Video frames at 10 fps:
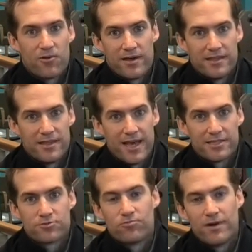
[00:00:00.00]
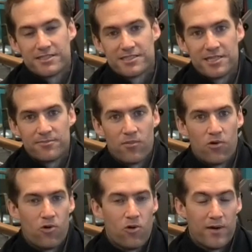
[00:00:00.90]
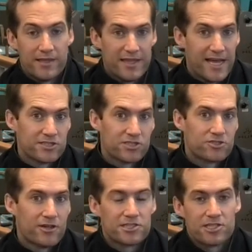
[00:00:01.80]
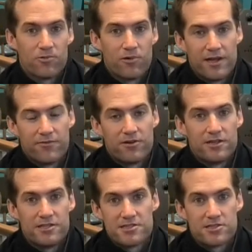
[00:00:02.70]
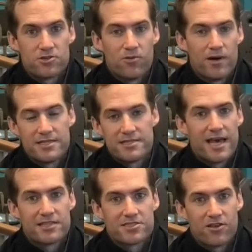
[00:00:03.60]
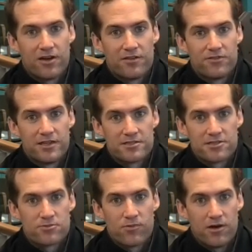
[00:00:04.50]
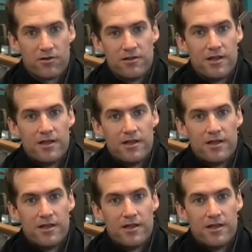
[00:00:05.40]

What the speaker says: whether that's resting more, whether that's stretching, whatever it is, there's always that side of things as well.